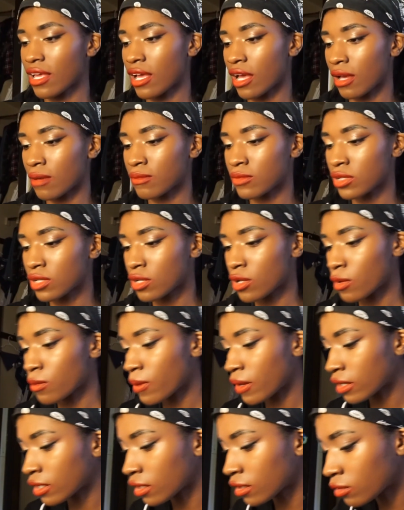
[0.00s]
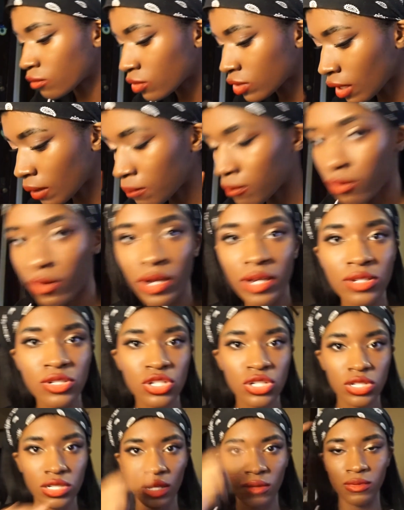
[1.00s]
I'm gonna go back in with that
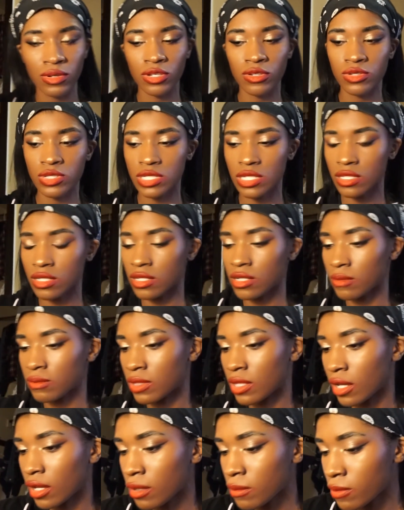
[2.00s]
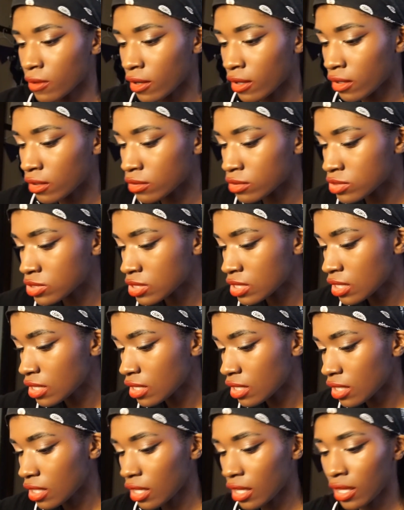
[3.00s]
brush that we used to clean up the eyebrows
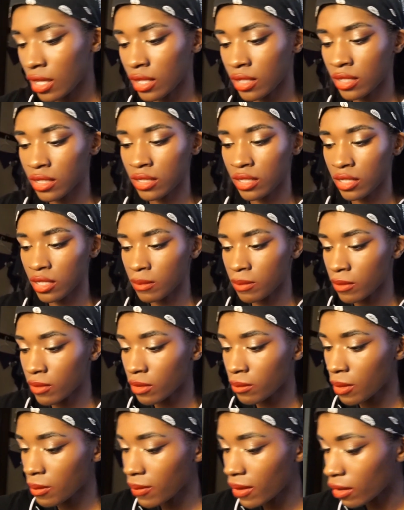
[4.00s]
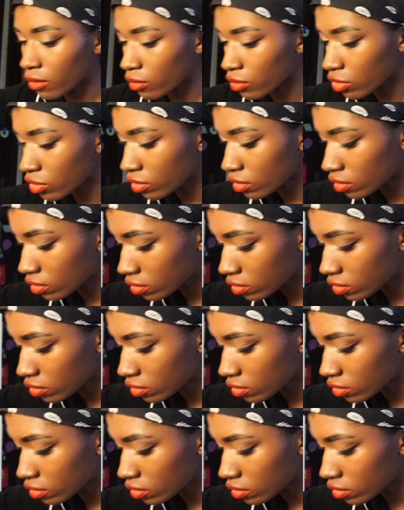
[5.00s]
and clean up around my mouth.